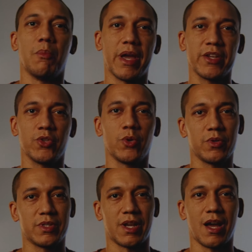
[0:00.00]
Make sure
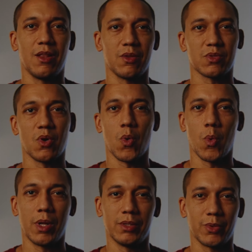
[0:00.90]
the colors go
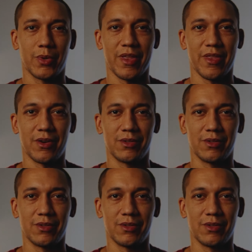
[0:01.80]
well together.